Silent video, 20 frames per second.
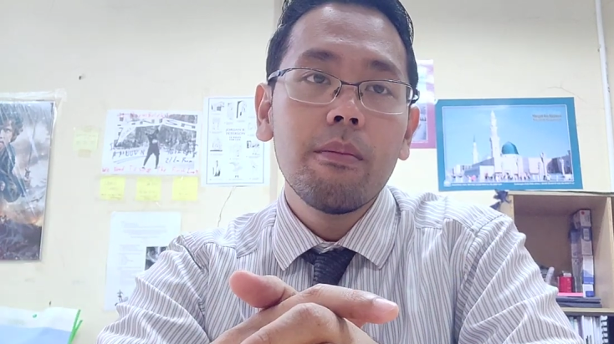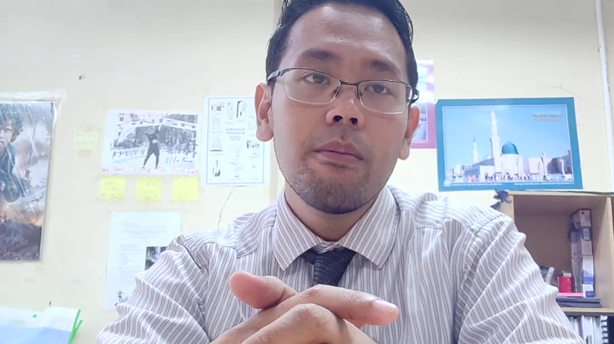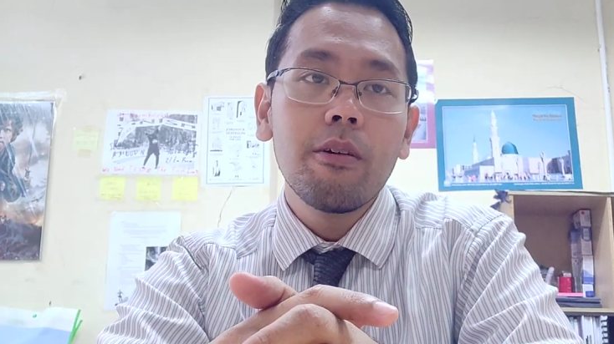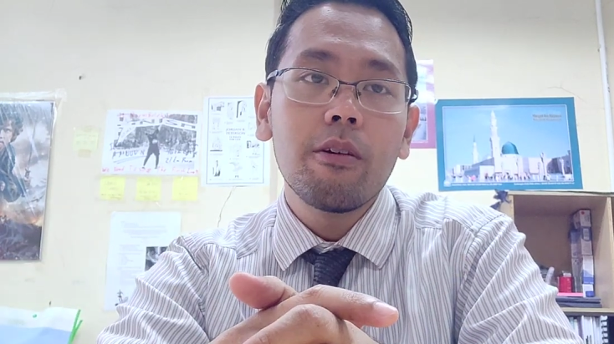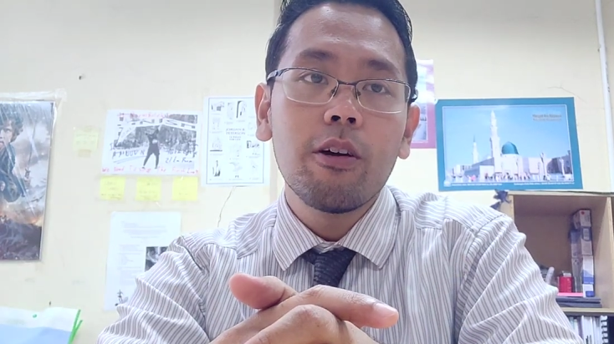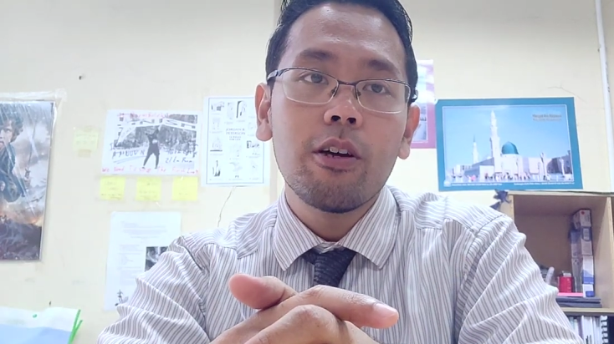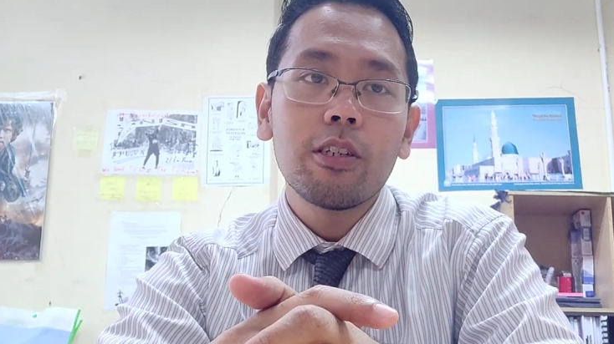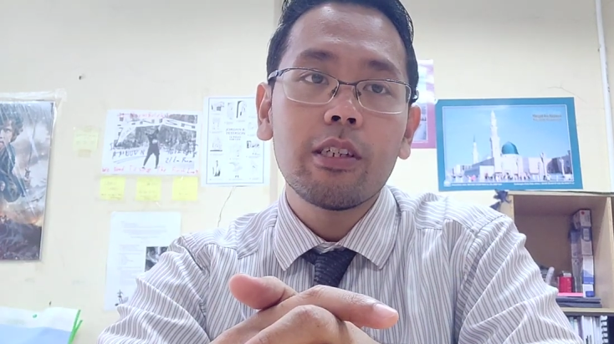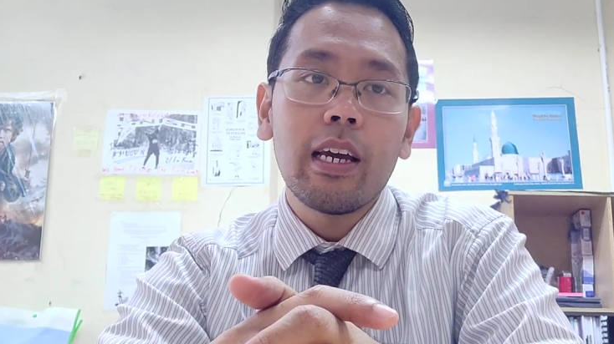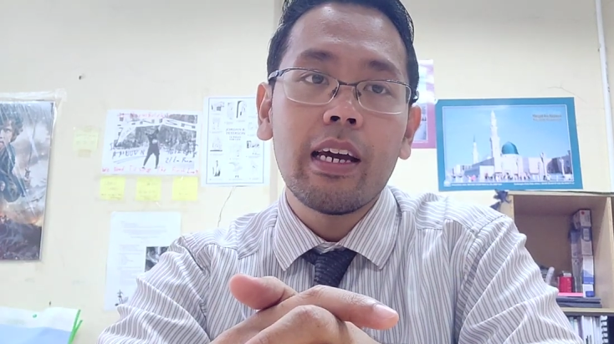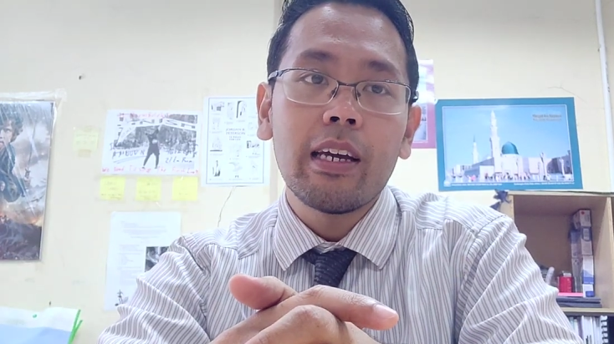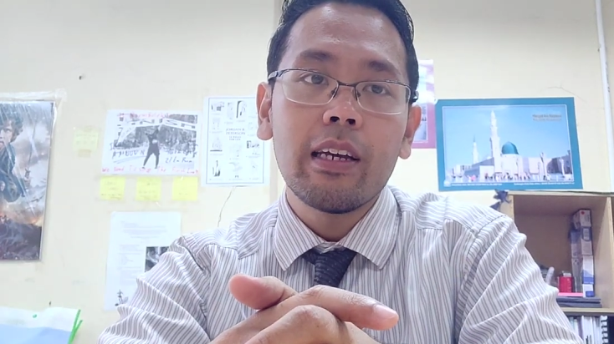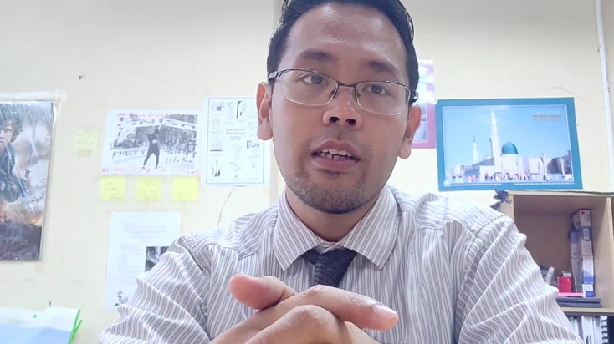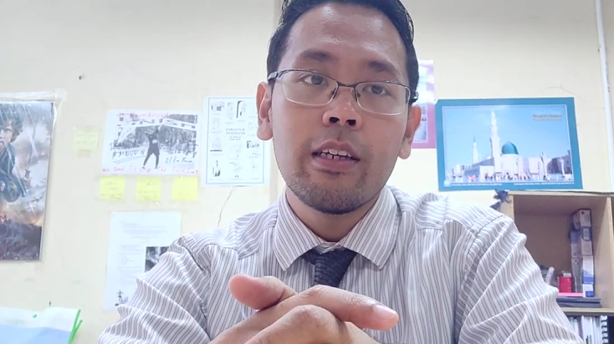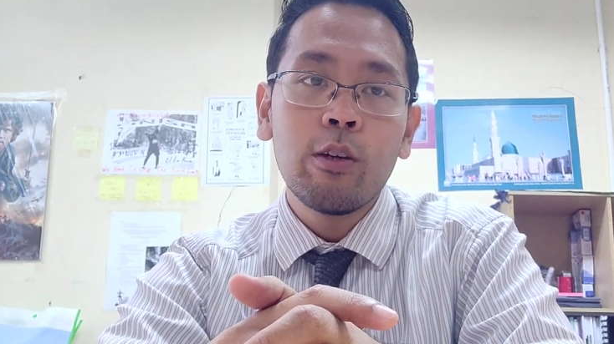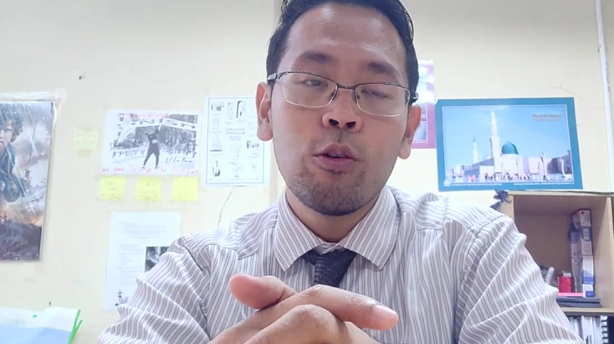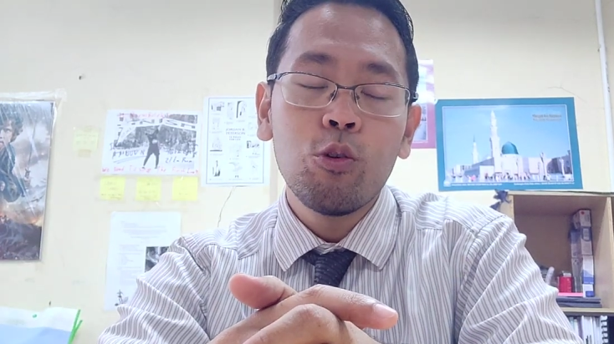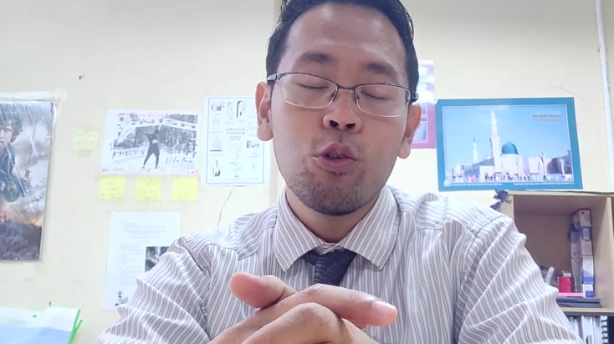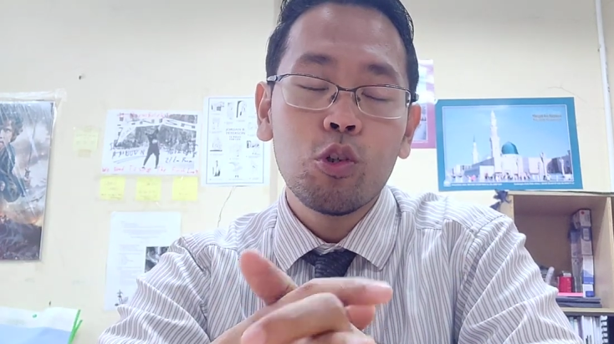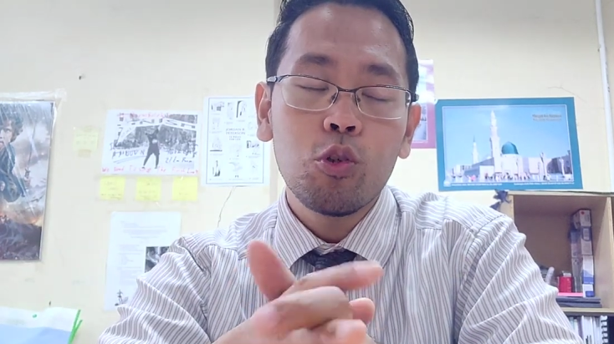because I
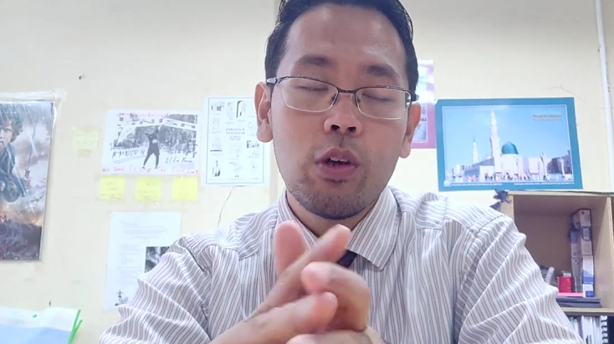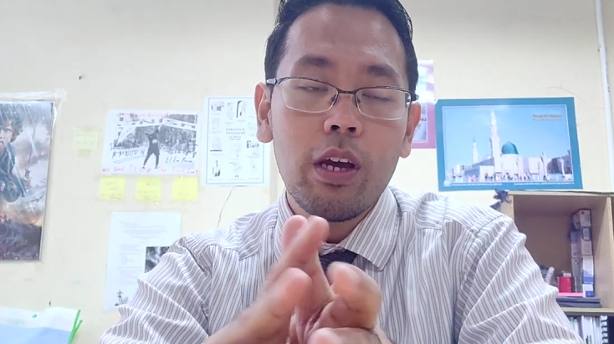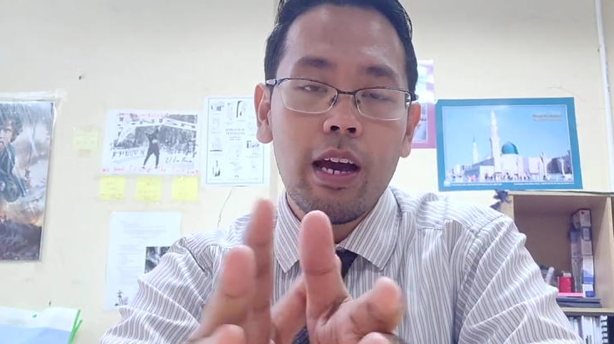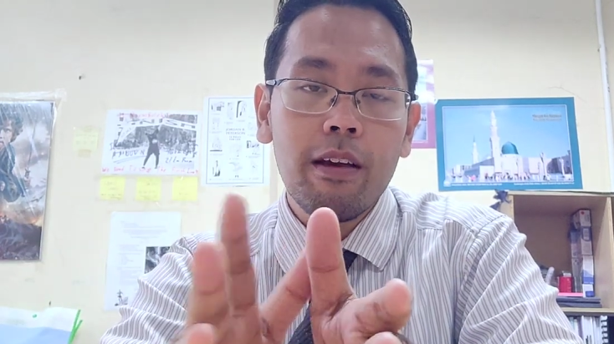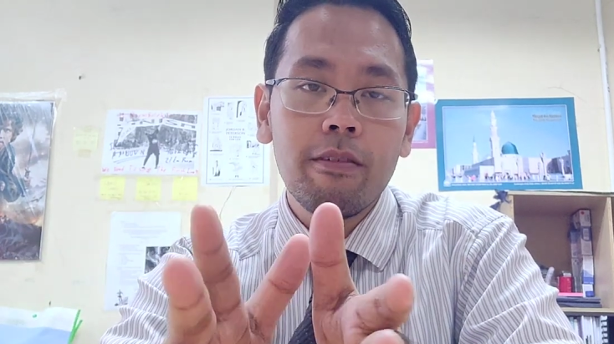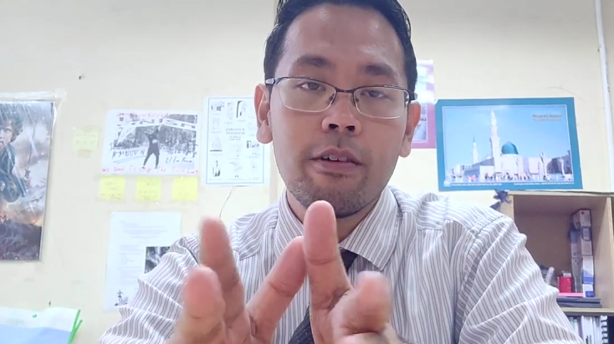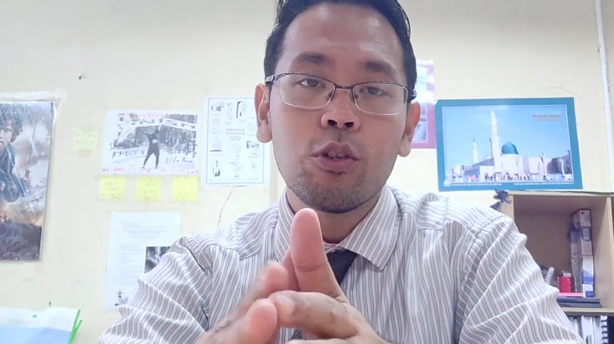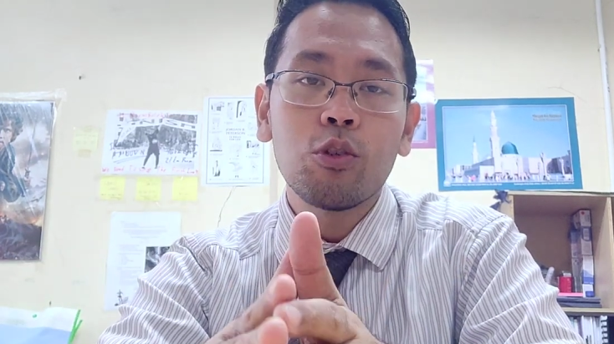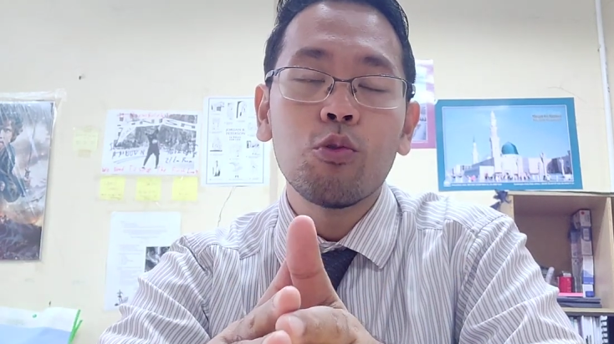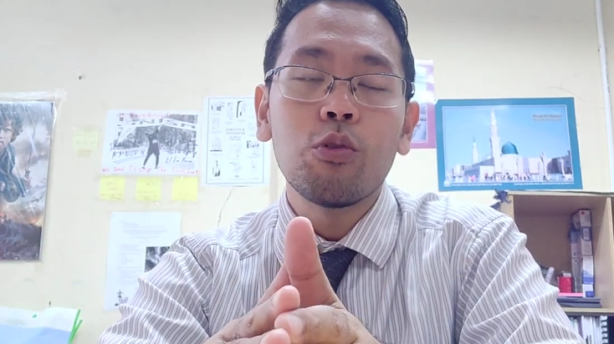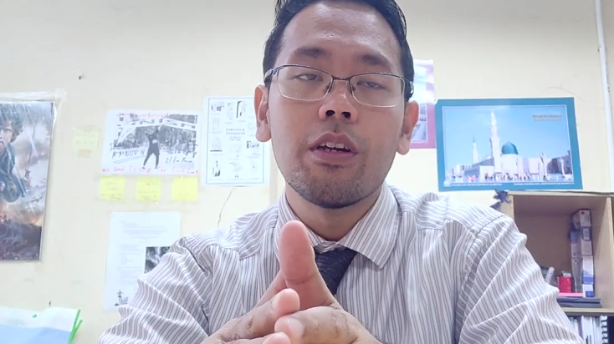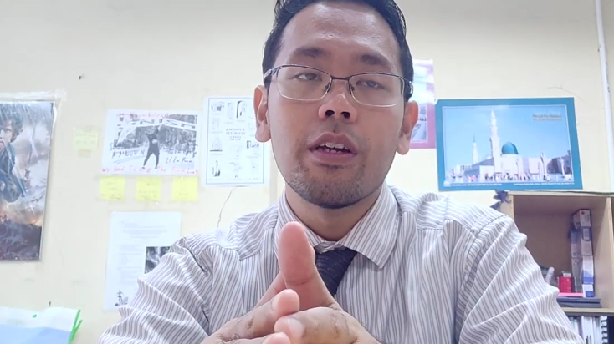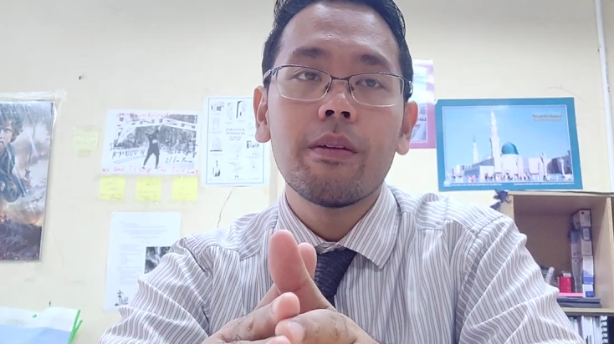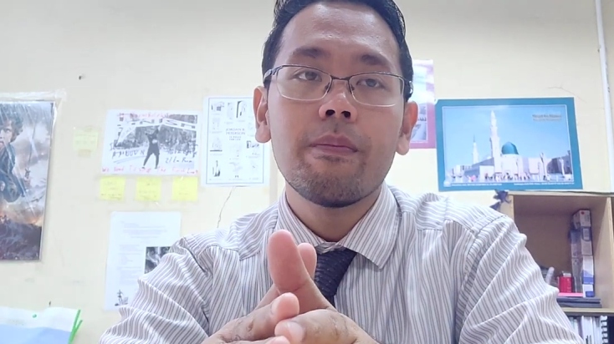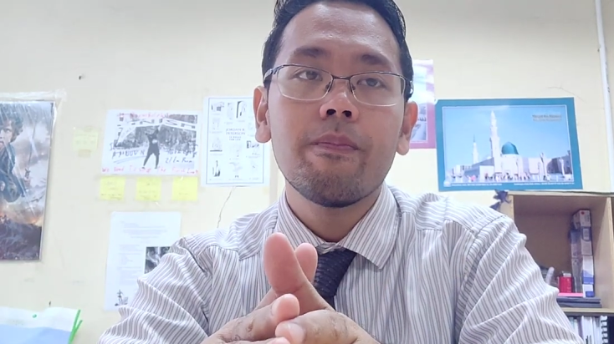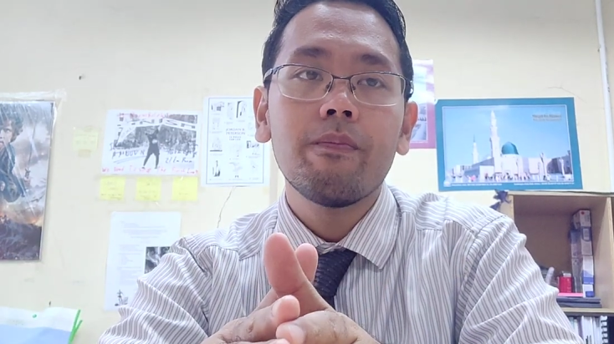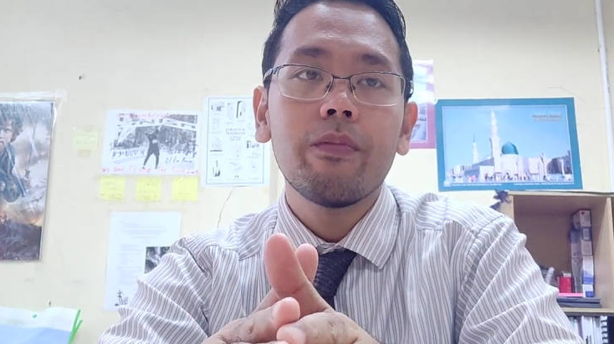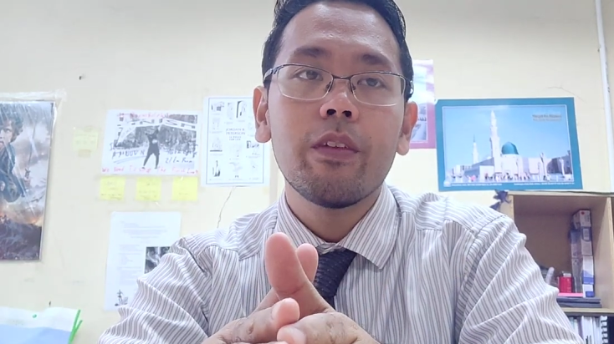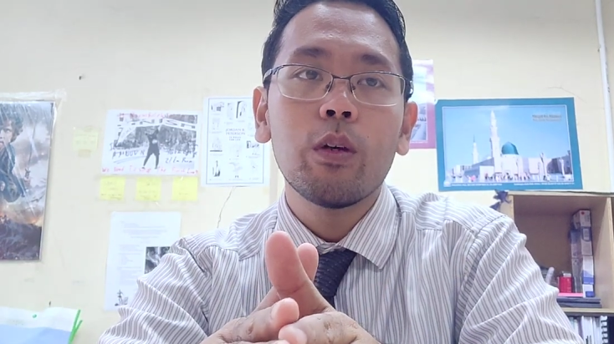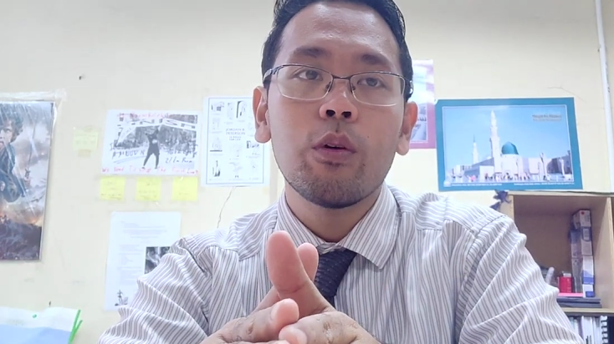used to have a student